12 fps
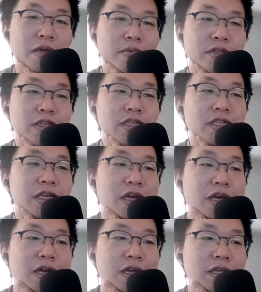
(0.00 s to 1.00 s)
but this
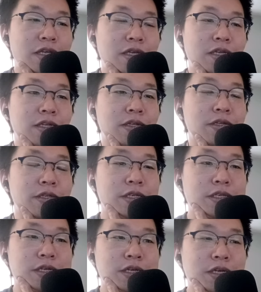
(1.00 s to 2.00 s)
guy
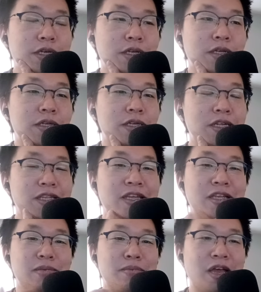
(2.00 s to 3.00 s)
is, uh, I
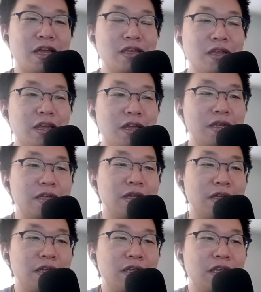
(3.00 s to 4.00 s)
think, is a mad lad.
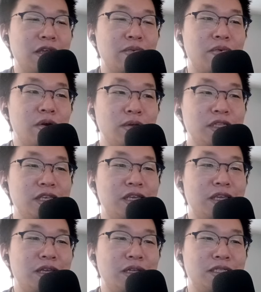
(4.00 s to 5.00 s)
He wrote
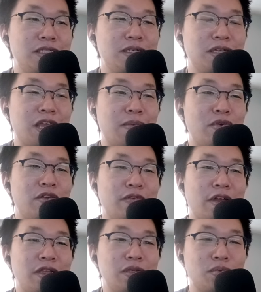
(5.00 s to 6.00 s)
the Game Boy
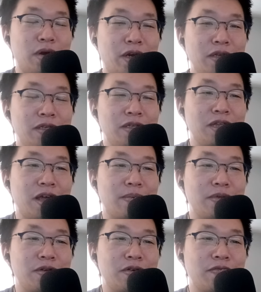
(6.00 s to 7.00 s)
Advance wireless
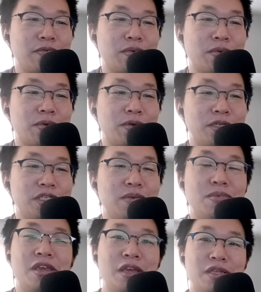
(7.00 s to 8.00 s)
adapter for
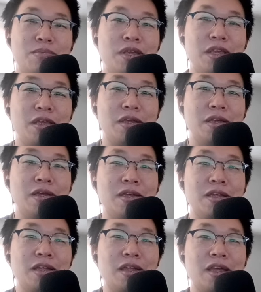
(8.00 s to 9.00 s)
GPSP
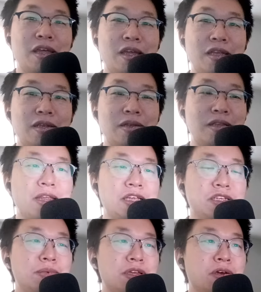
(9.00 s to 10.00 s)
and that
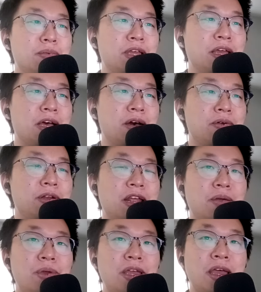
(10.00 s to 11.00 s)
should be coming out.
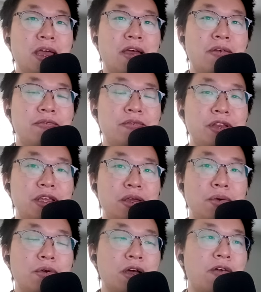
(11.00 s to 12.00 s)
And we have
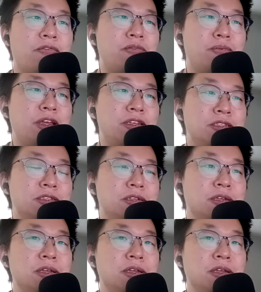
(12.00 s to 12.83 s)
video confirmation.